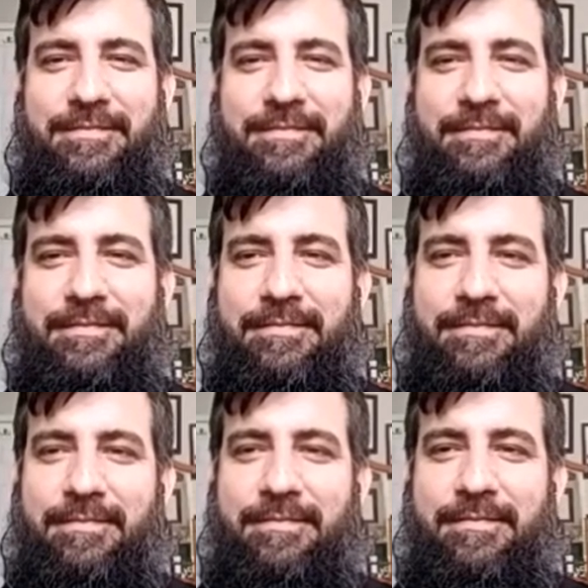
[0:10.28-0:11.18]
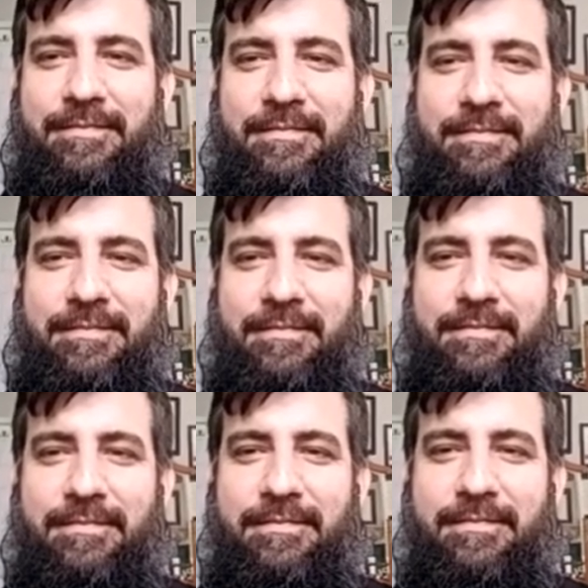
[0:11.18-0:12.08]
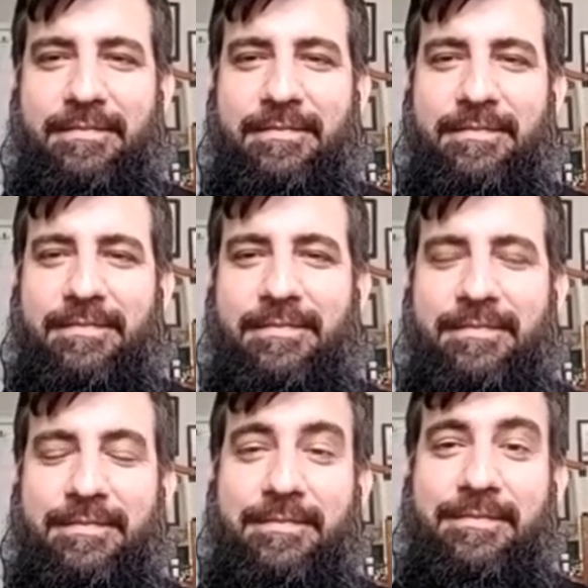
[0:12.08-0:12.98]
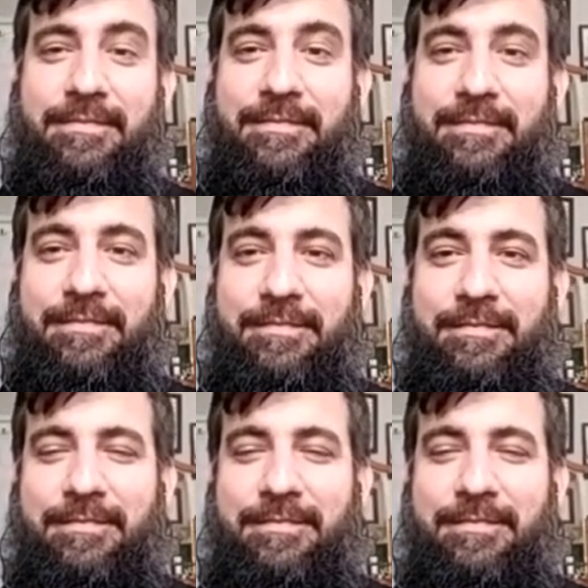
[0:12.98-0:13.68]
[no speech]